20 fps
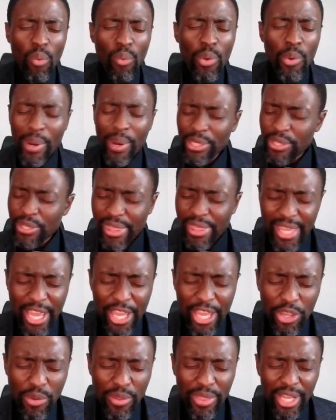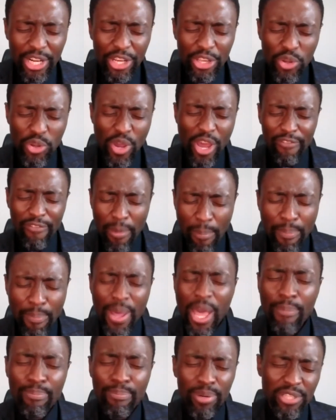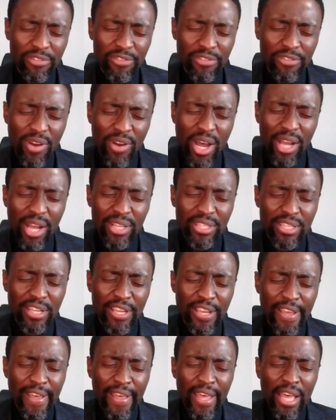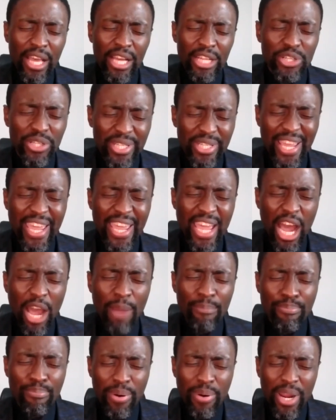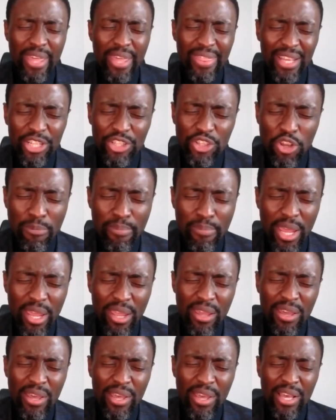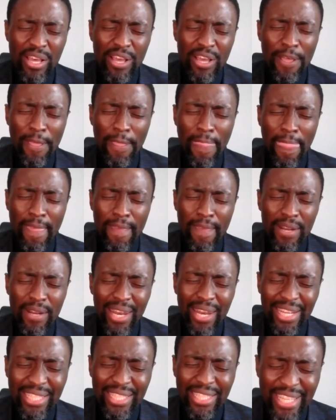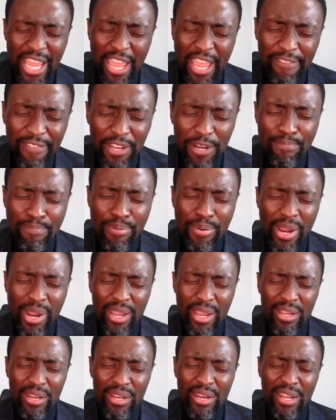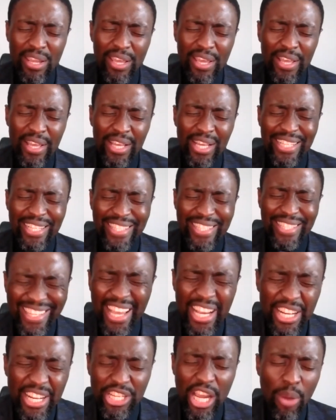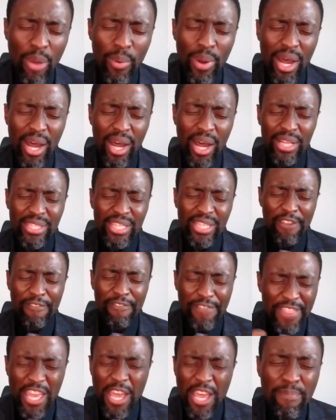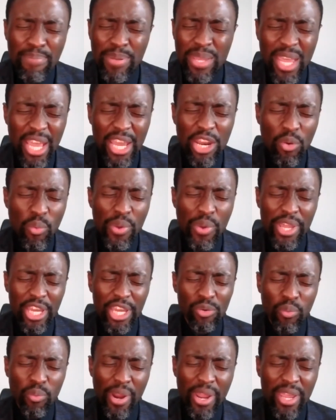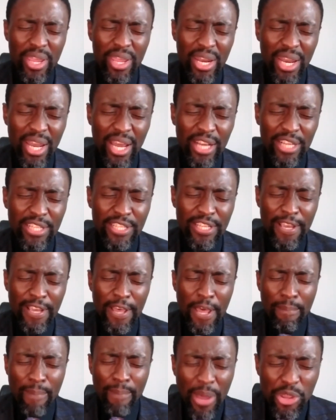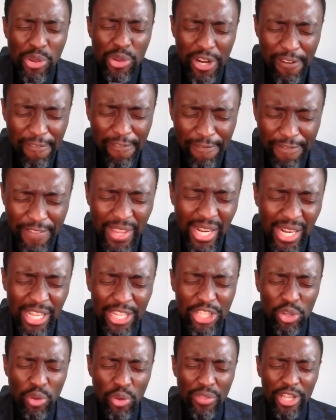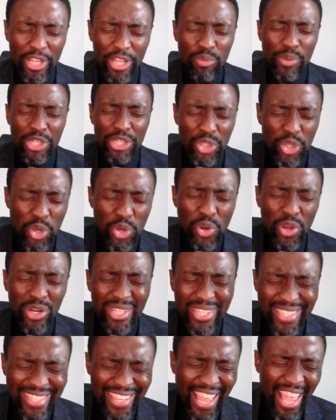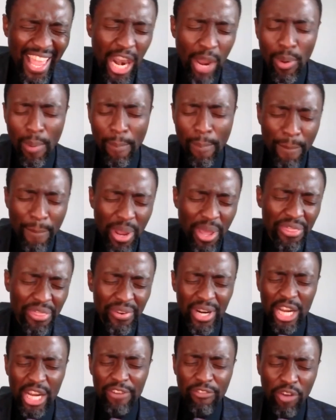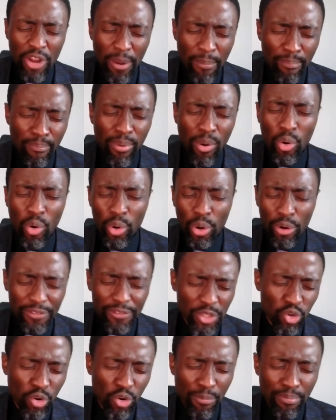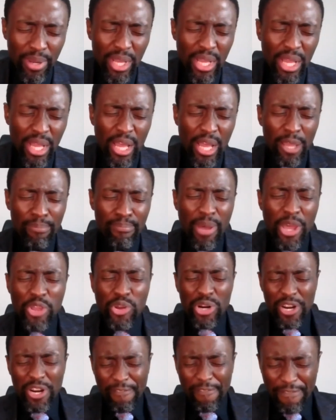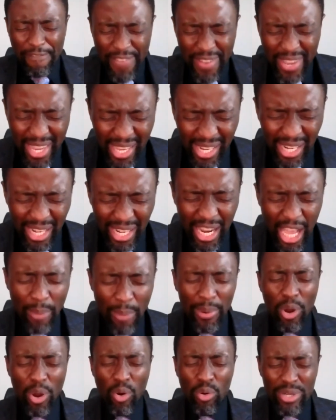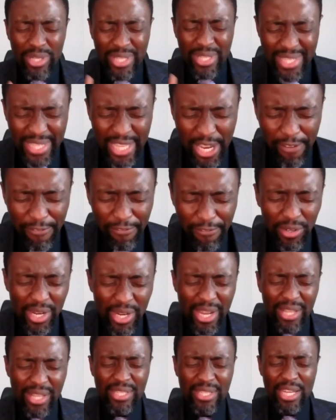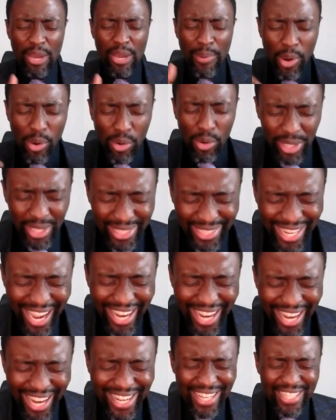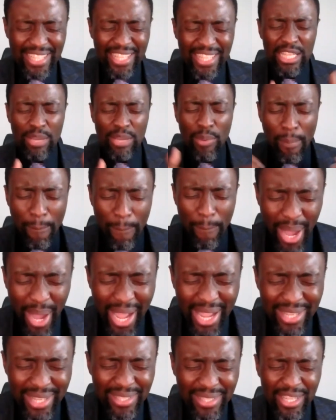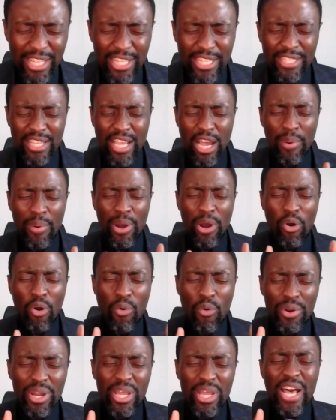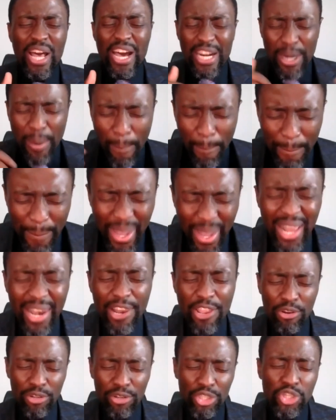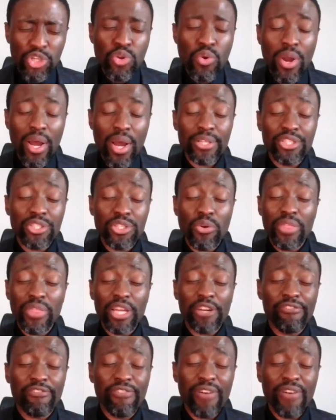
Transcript: We want to thank you that you have a purpose for us Today, I pray that you may, like David prayed, search our hearts. And if there be any wicked way in us, may you reveal it so that we do not sell our birthright for a bowl of soup. May you reveal our own sinfulness and our own darknesses, our biases, our own rebellion to us so that,